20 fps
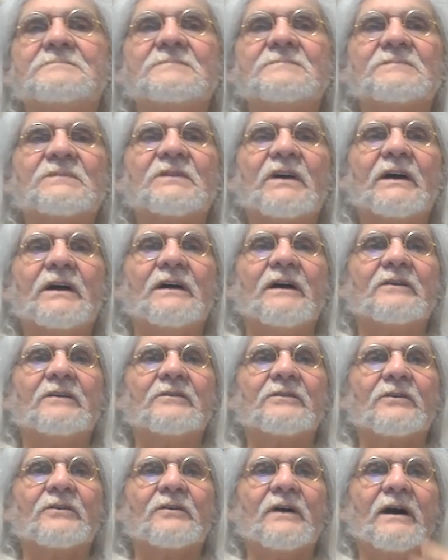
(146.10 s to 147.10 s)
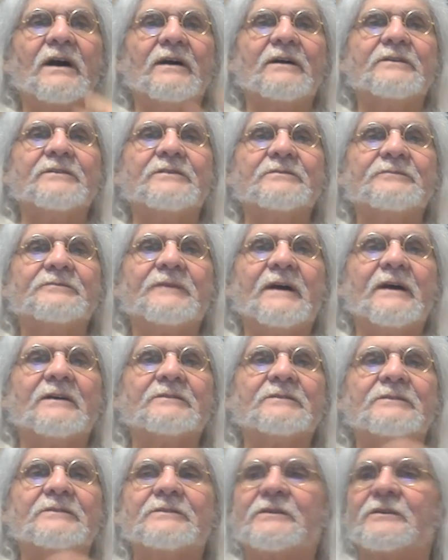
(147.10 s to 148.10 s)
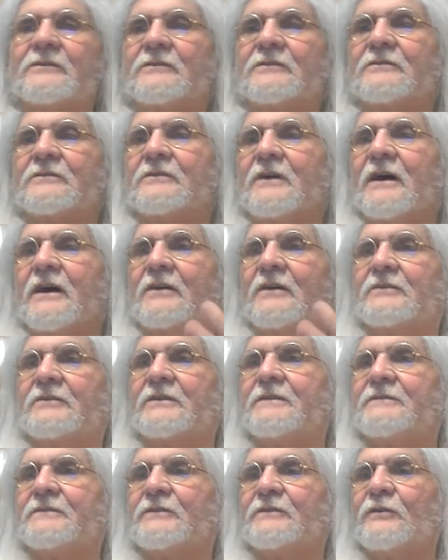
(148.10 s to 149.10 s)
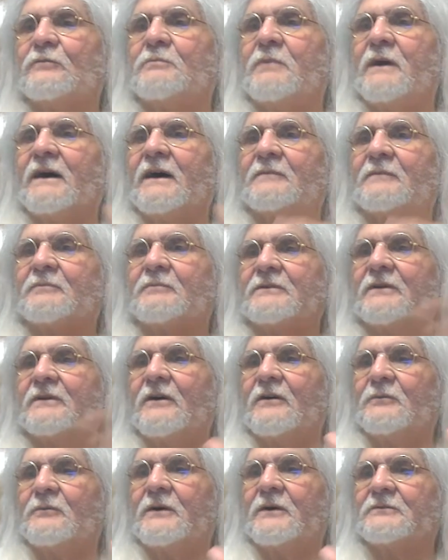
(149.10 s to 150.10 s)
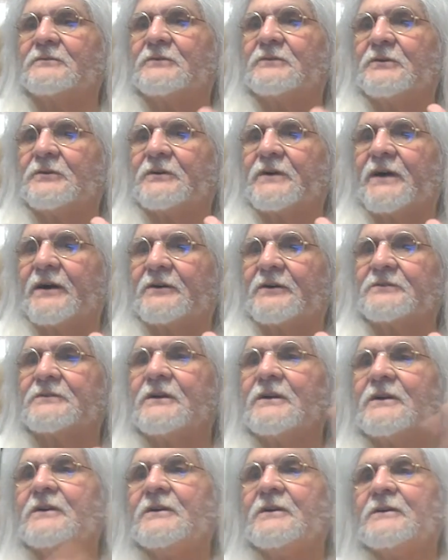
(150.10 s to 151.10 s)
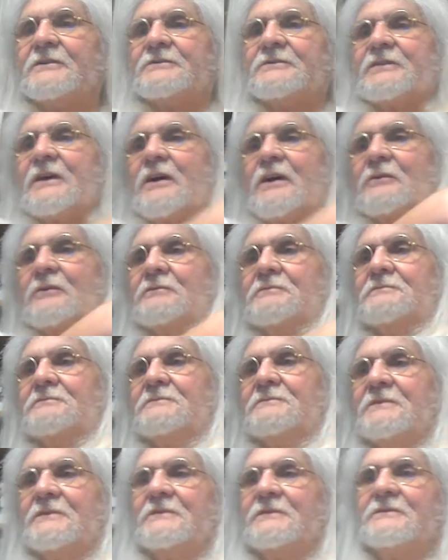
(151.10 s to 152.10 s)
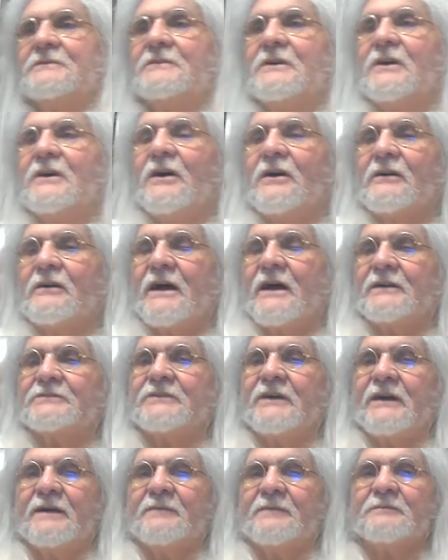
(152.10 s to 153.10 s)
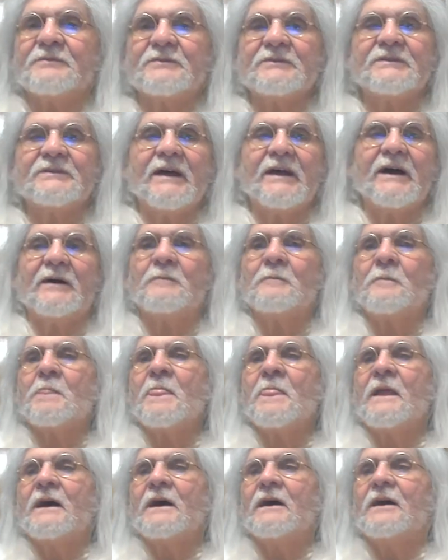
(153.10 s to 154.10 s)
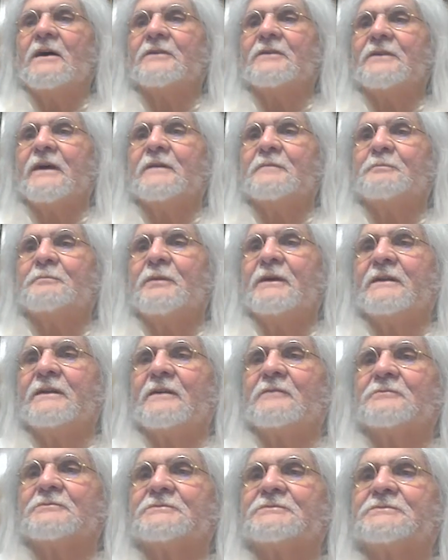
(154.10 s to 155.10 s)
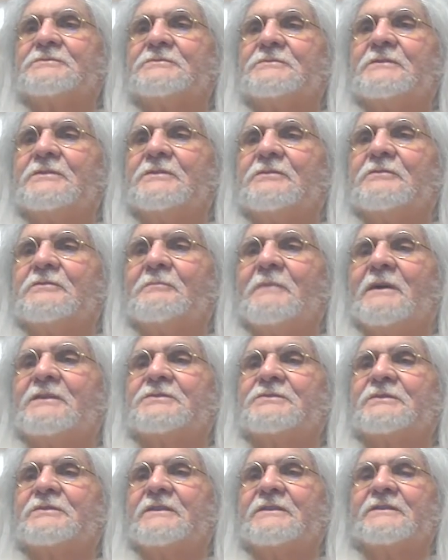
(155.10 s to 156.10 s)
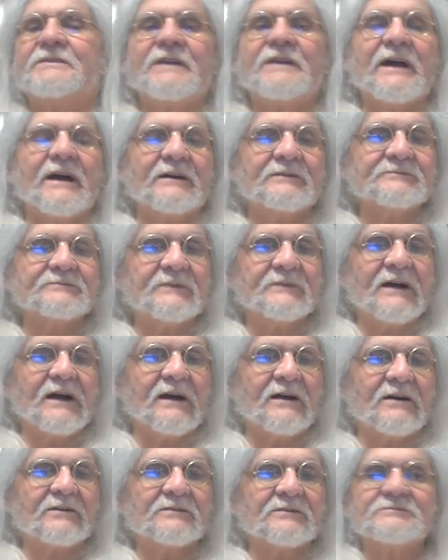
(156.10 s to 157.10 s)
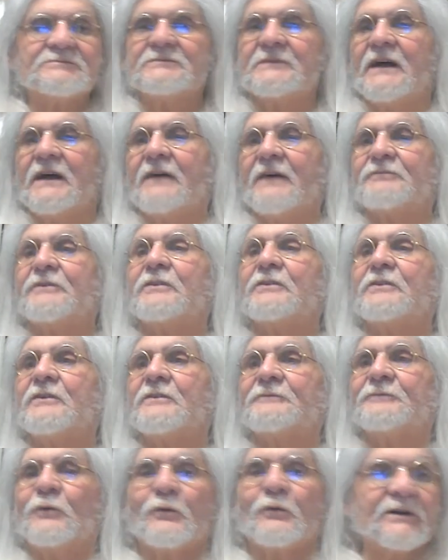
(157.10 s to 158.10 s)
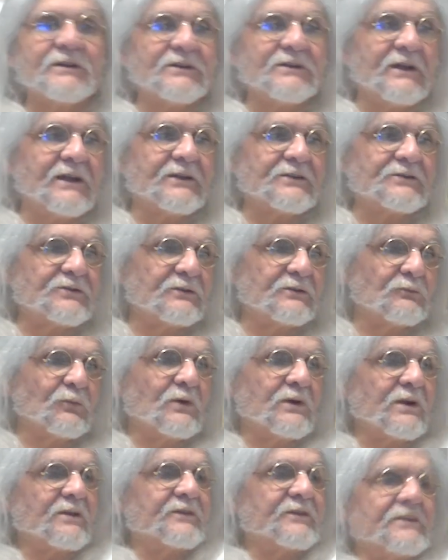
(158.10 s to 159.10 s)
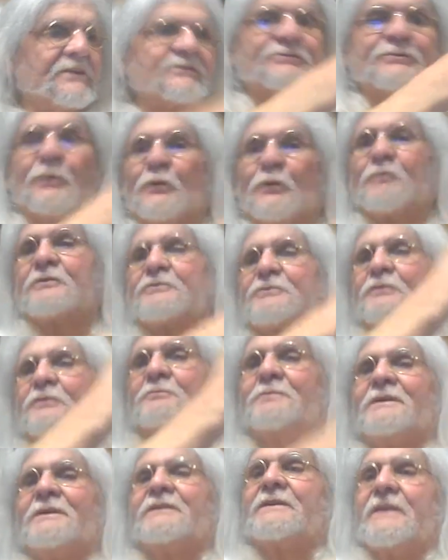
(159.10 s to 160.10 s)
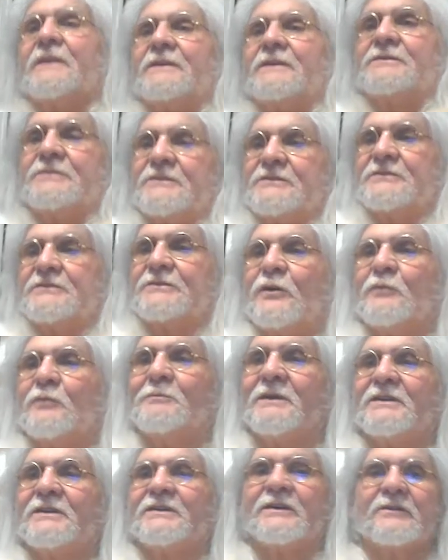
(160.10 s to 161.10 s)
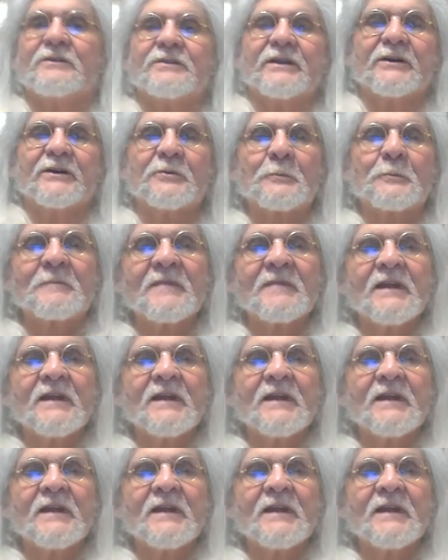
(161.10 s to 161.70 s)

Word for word: Okay, I don't know how you found it or how you can go by it, but oh well, who cares? So, all right, James. Yeah, on that pen I was you were mentioning, yeah, I'll have to look for it. It's in one of these drawers or tin cases. No big deal there.